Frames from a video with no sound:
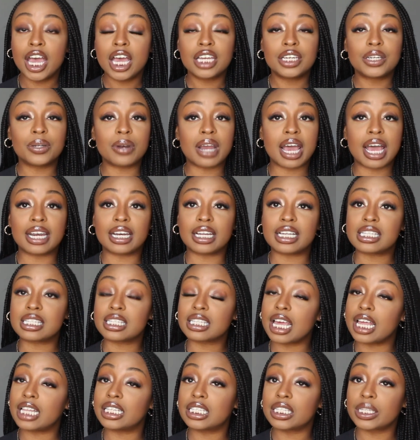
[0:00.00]
do not need
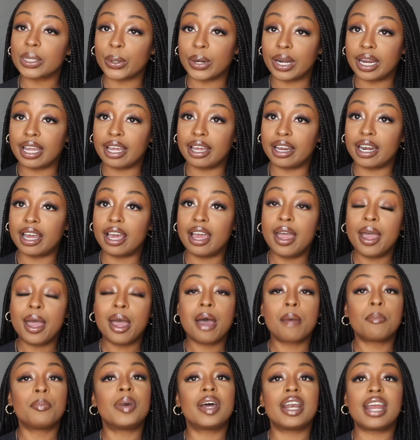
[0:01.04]
sunscreen,
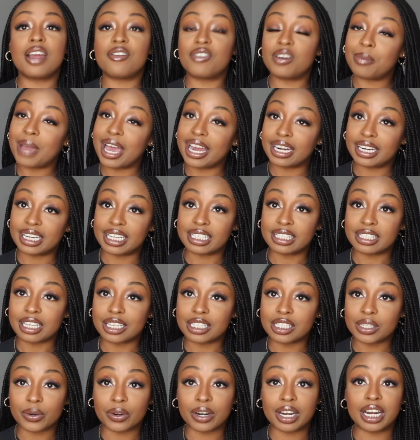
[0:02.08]
but everybody needs
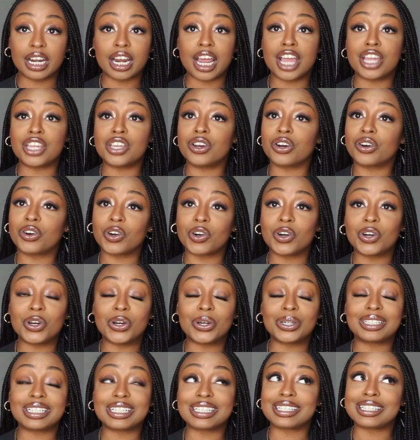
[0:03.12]
sunscreen, and your
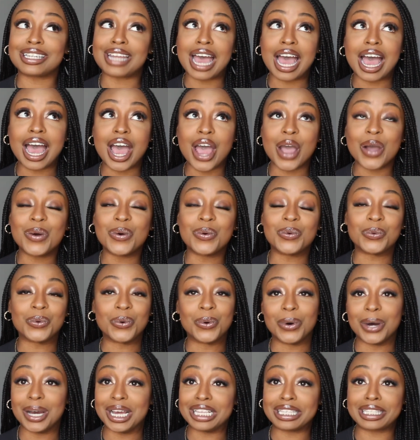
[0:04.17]
girl does not
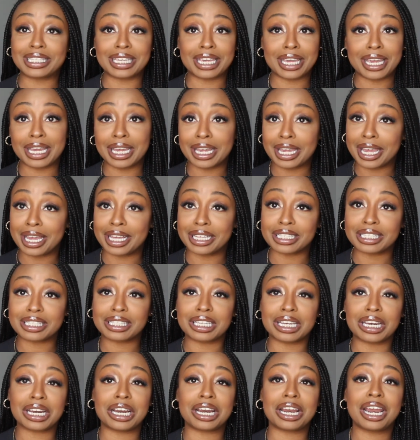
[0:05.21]
want skin
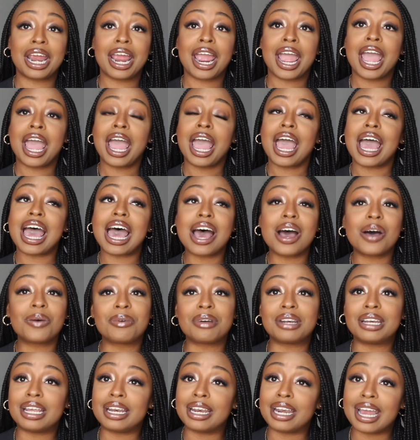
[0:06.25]
cancer. I don't
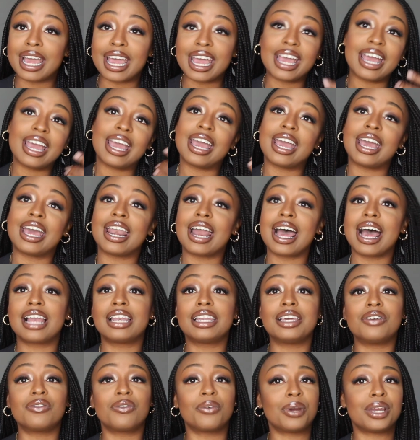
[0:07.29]
want none of that, and I
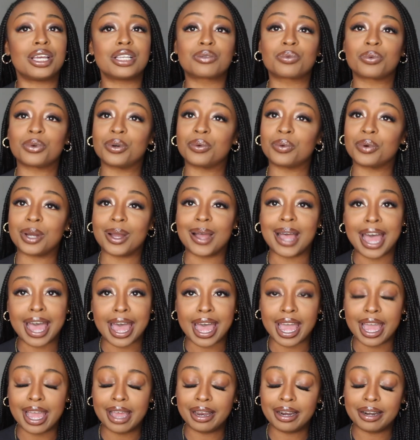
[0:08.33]
live where it's real, real
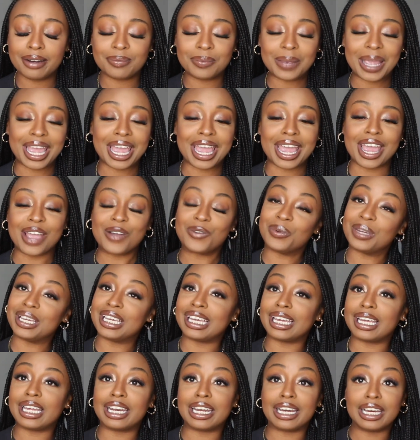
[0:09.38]
hot, and we
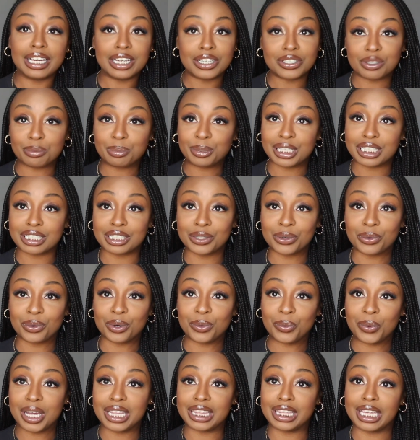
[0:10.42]
get 100 plus
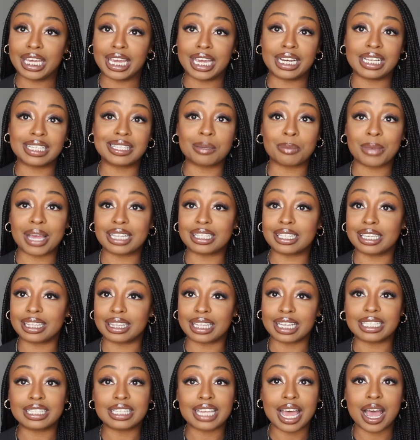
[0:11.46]
degree weather, and it's about to get
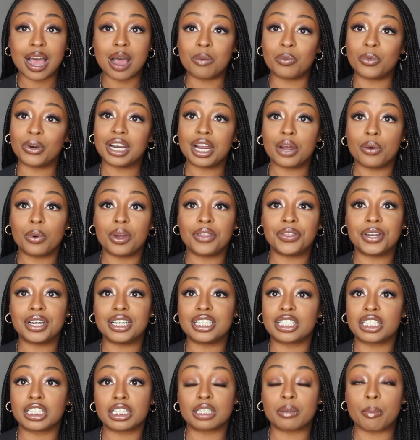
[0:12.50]
that time where that weather
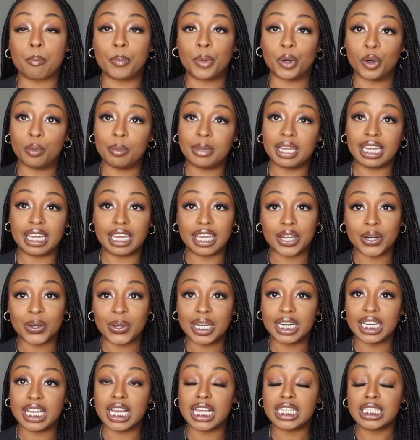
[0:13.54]
is just booming in
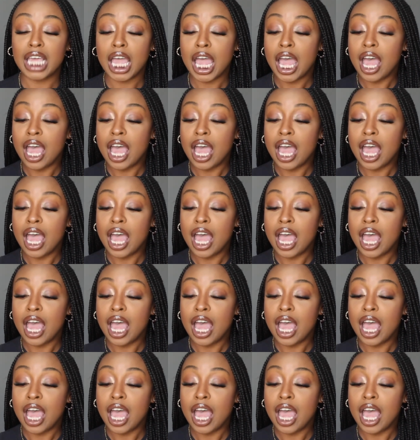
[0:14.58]
on us.